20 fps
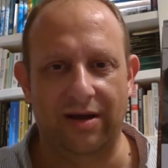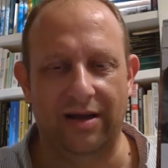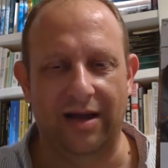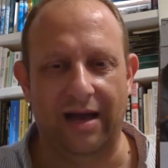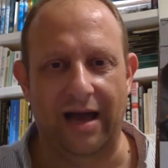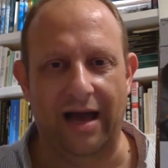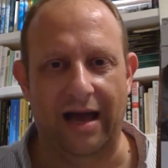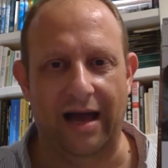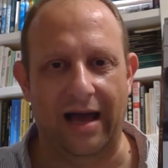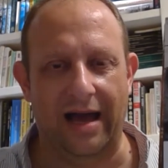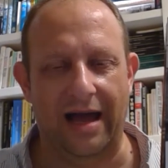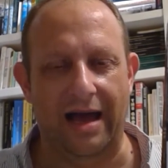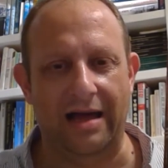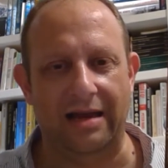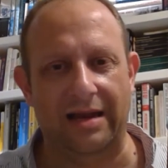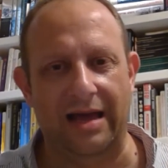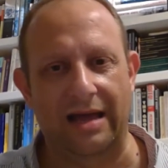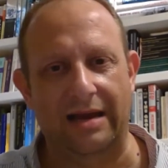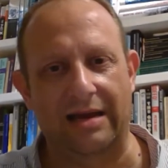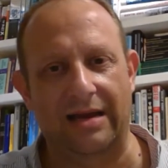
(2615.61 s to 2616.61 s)
ended up as
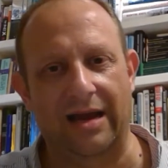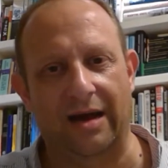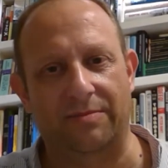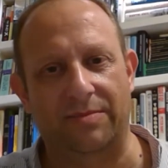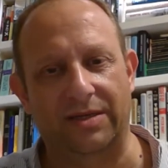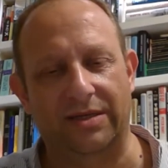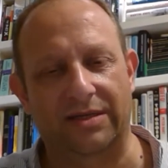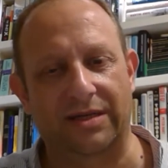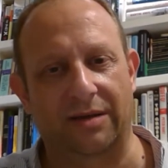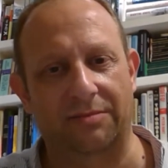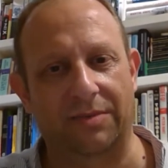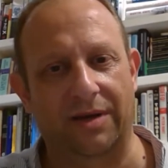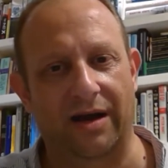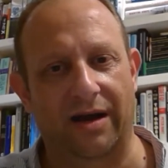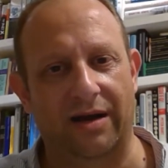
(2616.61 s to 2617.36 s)
some kind of hero.